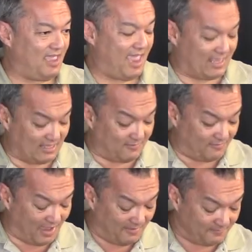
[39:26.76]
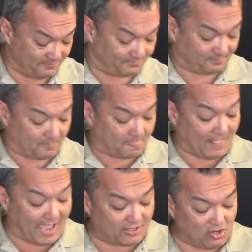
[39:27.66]
And if
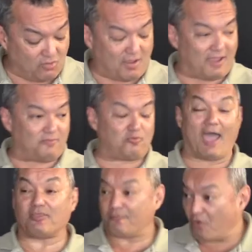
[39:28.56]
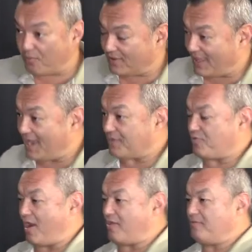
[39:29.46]
I do my rather formulaic
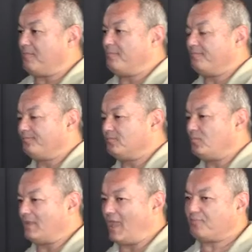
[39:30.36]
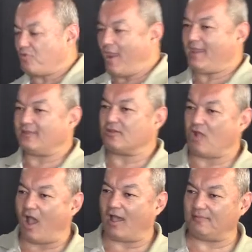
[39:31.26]
prayer when I'm praying to
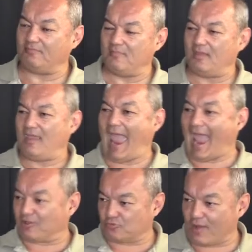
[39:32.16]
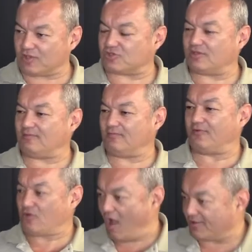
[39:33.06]
God, adoration
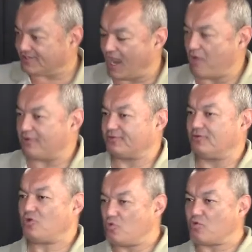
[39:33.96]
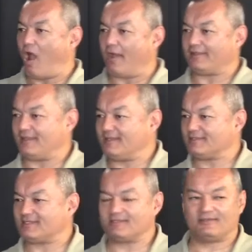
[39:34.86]
for God's character, who God
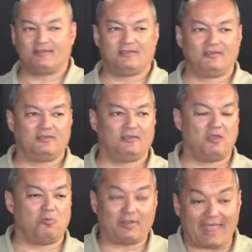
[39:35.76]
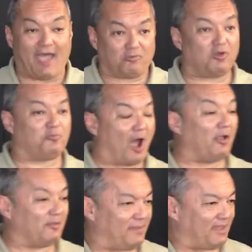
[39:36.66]
is. Well, that will
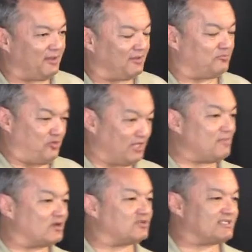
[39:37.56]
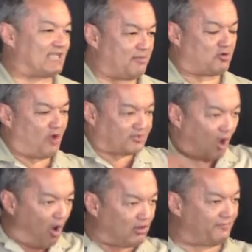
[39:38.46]
probably be pretty much the same across
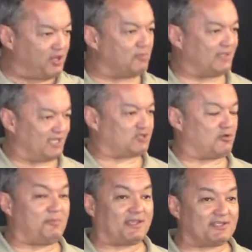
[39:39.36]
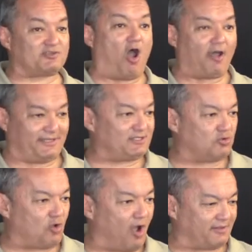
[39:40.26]
all of human history because God is
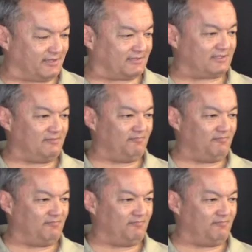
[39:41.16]
who God is.